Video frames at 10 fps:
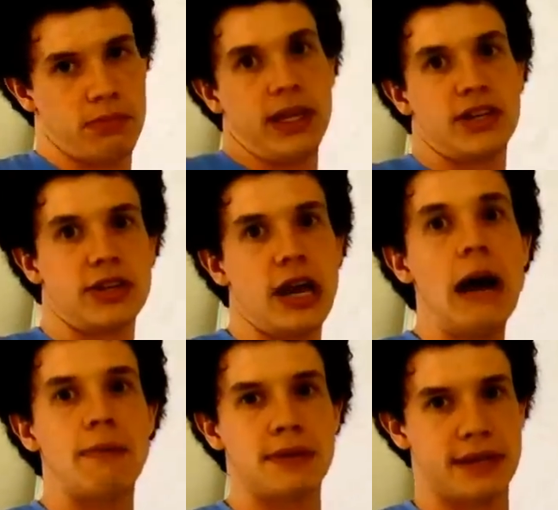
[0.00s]
legioned
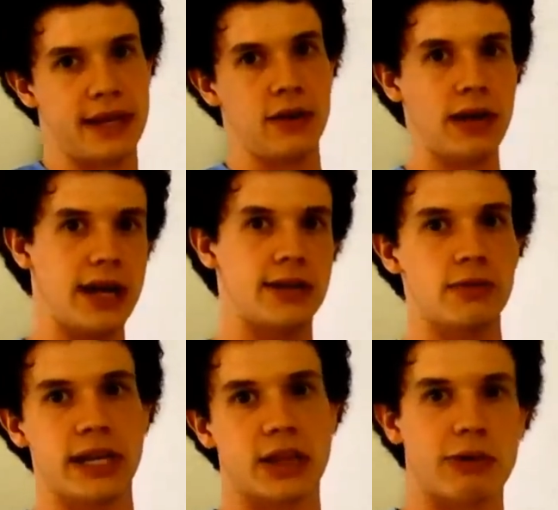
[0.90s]
up and said, okay,
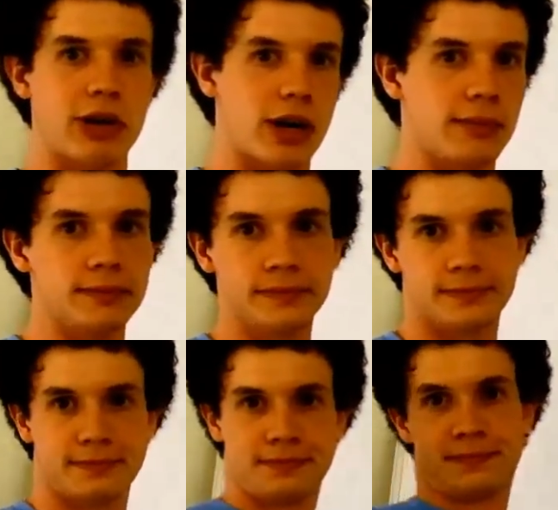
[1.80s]
don't hit the rear guard.
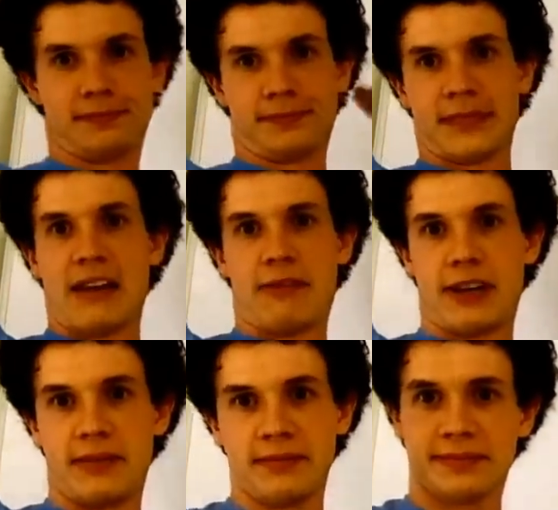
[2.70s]
Have
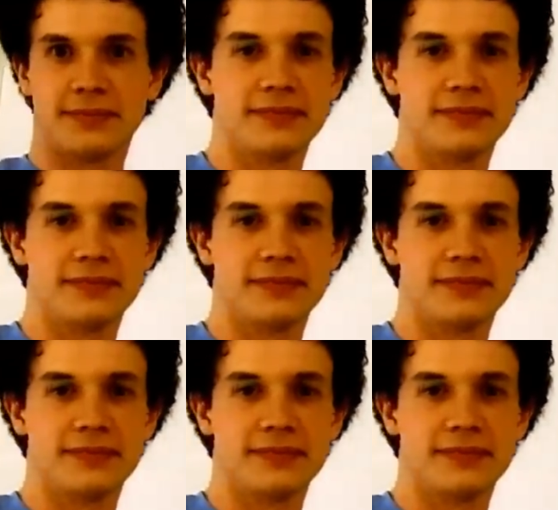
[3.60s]
fun.